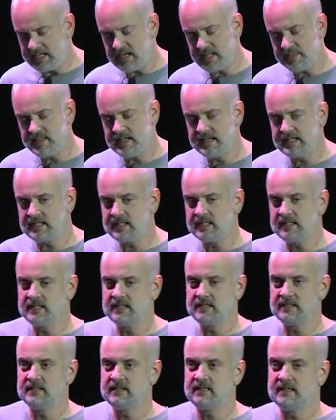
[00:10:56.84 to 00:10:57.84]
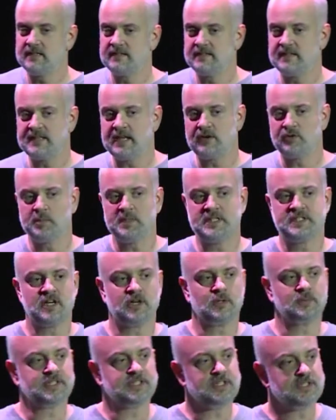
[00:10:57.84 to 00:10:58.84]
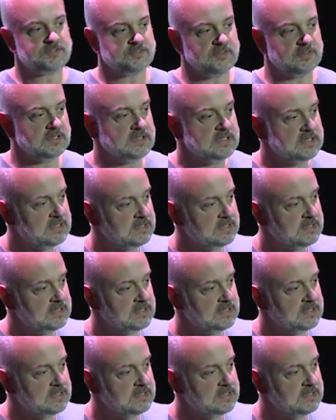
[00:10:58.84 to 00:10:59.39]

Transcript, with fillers: not think that that would be terribly useful,